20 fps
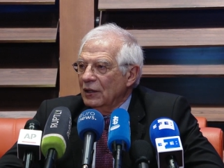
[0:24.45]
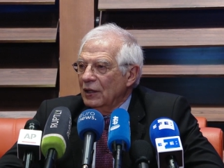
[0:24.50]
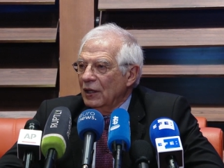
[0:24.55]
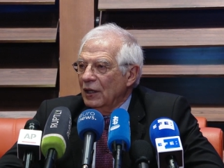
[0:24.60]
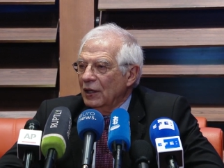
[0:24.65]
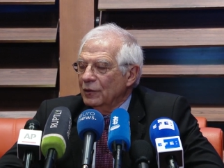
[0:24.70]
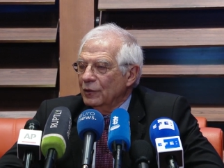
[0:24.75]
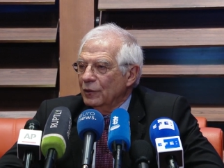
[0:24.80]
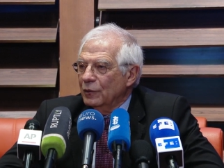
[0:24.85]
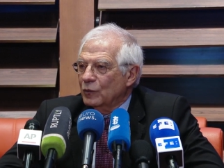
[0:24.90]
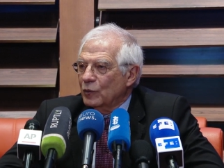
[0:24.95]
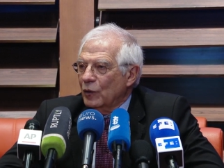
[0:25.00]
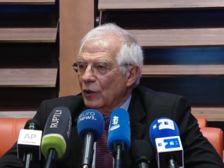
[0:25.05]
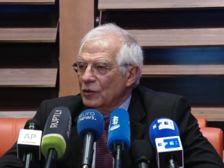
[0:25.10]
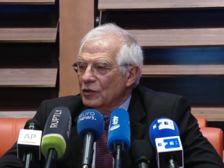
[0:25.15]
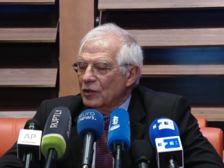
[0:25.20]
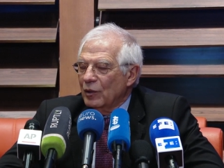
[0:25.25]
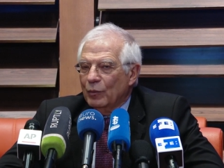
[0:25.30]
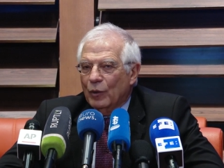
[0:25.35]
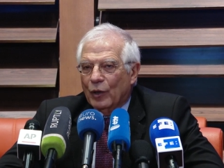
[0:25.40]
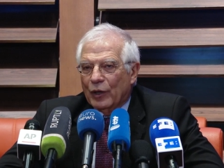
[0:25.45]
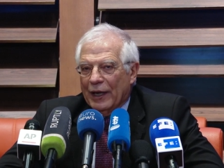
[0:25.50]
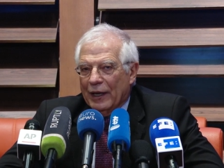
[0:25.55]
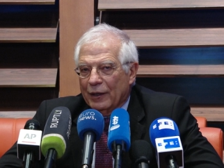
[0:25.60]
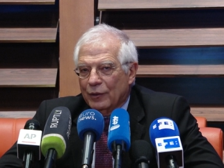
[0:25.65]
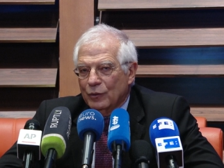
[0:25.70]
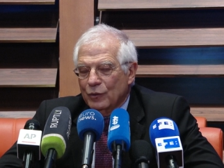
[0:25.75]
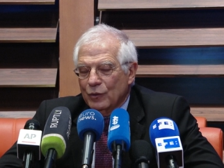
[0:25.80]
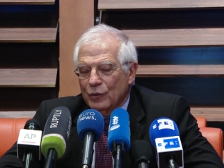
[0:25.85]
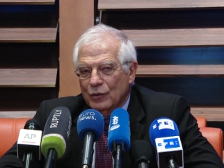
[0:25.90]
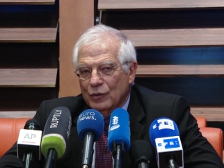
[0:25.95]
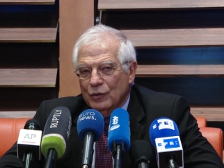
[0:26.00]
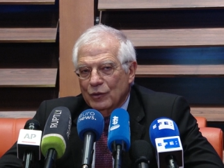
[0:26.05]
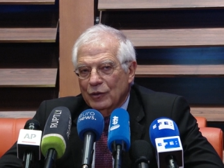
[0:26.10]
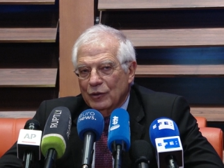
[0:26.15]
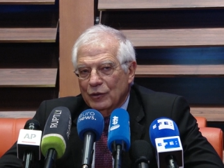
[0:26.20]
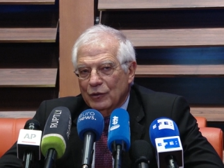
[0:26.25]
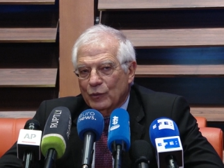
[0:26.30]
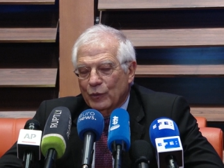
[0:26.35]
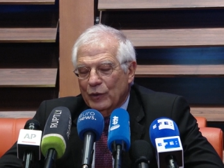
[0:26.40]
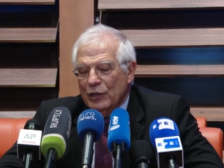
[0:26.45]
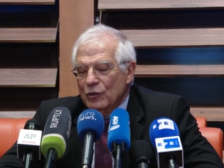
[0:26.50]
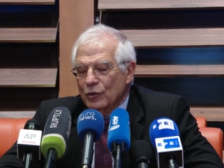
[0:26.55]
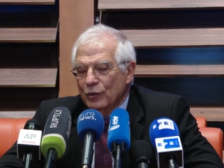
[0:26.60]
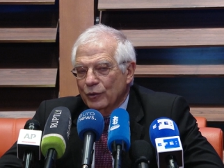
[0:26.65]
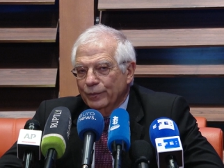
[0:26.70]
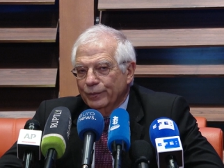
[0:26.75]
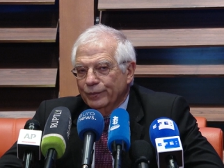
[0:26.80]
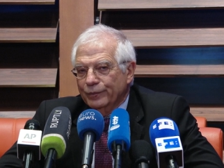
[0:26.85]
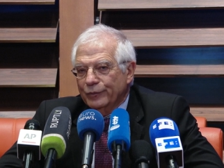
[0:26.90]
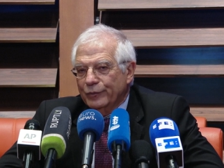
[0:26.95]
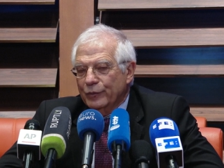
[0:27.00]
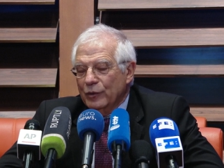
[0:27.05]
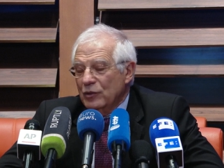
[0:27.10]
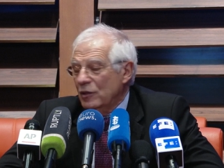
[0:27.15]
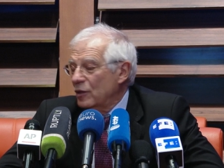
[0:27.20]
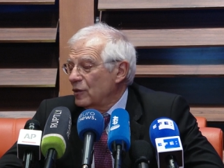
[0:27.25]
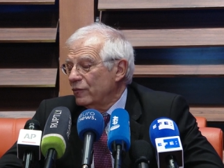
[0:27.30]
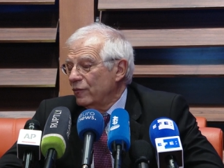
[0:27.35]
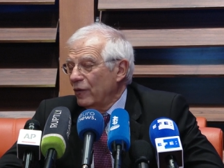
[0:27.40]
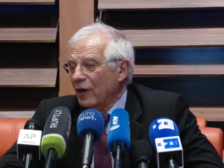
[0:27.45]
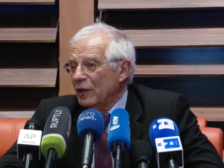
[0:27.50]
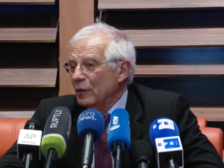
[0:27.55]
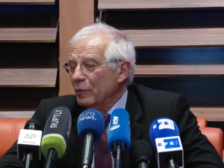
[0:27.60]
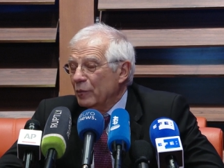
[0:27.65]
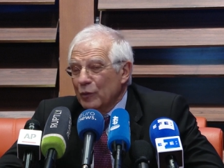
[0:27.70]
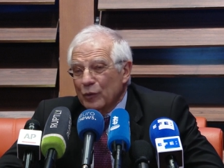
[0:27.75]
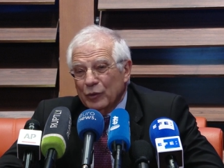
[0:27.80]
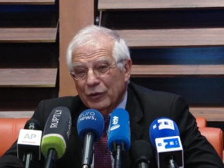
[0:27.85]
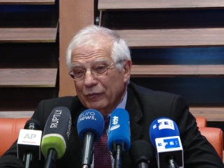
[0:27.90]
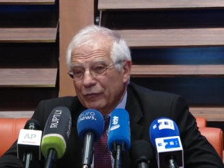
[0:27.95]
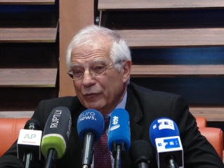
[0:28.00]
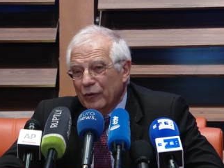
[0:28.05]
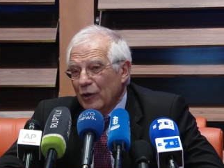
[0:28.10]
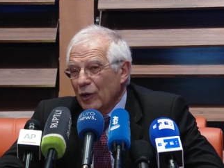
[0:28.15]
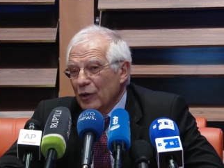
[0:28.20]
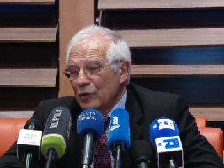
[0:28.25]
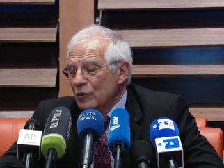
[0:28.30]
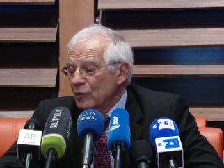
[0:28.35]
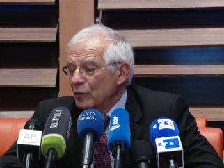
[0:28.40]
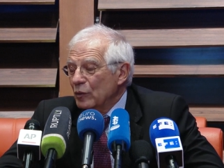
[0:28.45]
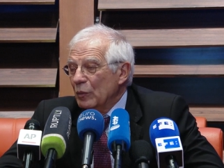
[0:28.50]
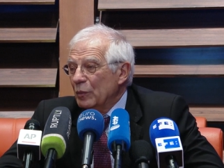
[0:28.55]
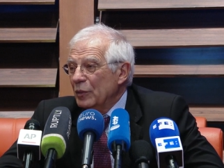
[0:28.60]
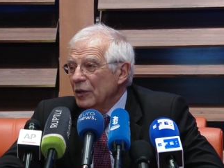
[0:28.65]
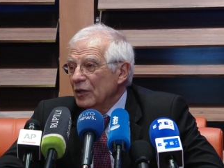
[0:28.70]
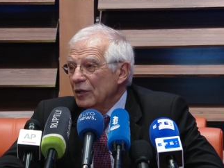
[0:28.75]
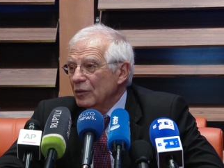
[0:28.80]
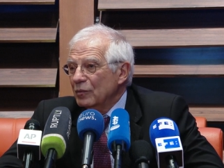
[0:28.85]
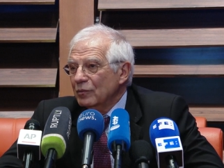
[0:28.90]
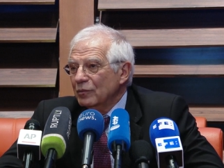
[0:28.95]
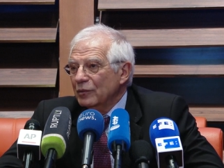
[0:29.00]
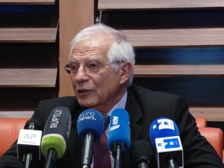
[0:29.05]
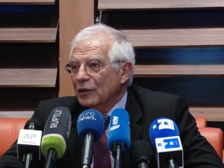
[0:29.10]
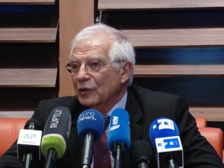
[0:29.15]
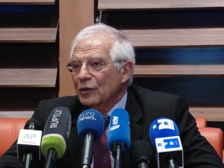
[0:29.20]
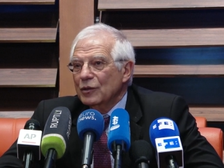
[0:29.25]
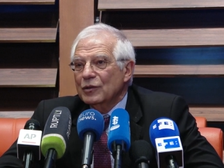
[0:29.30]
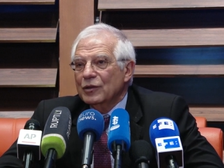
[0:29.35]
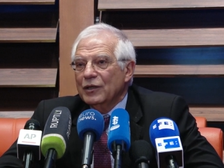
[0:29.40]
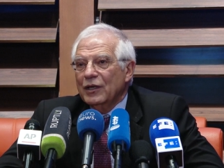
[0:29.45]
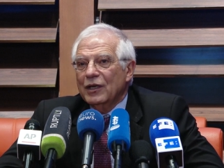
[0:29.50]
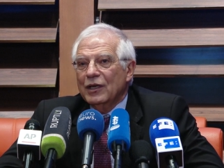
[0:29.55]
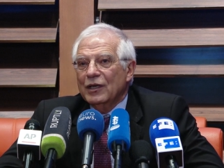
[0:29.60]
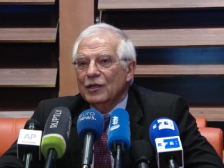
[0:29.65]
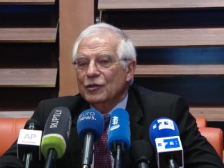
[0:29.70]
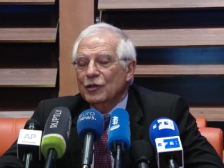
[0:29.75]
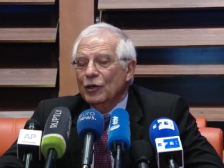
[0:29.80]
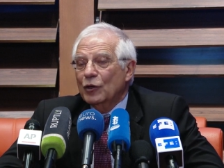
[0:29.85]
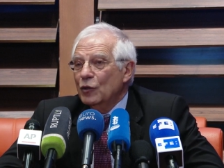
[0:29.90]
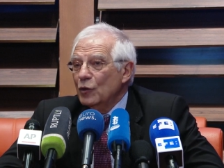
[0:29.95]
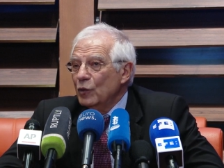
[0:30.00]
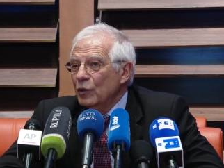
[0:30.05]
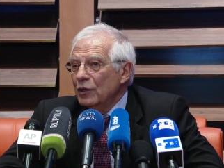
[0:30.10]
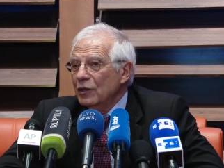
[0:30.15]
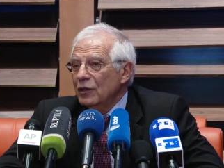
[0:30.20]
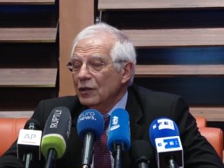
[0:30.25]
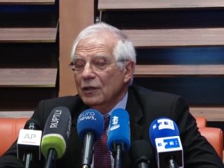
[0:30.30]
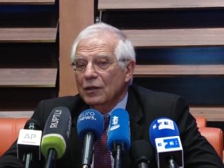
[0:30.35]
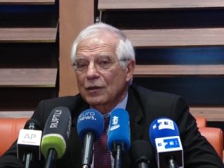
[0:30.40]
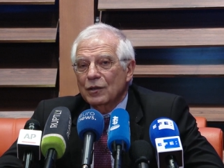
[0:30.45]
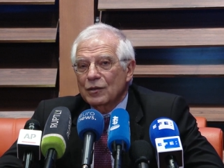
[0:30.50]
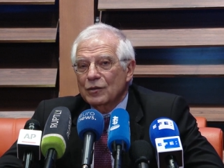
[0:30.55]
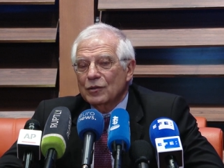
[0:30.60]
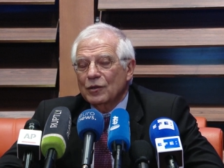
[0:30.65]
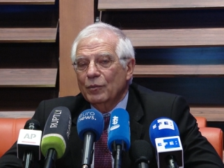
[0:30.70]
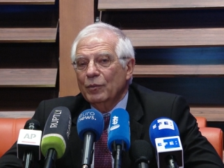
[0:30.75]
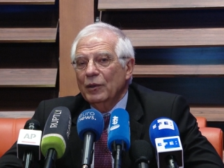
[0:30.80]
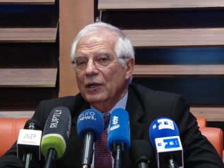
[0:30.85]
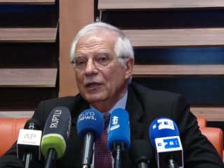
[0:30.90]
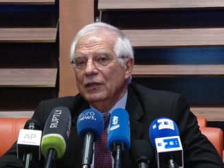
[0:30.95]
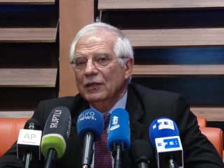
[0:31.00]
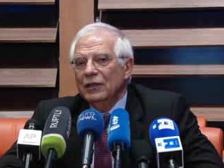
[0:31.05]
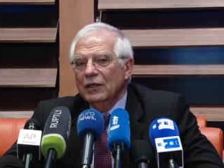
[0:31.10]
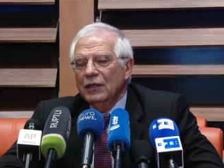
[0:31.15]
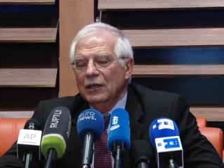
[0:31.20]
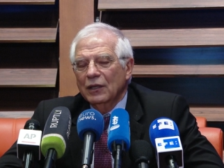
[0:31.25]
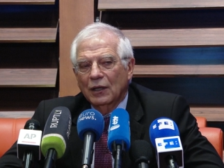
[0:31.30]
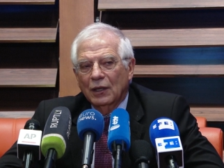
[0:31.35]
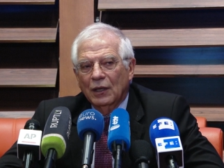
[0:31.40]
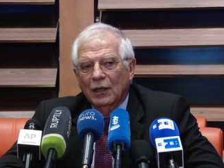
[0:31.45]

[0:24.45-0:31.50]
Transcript: and the trust among actors in this region, which is very important for us Europeans, because their security and stability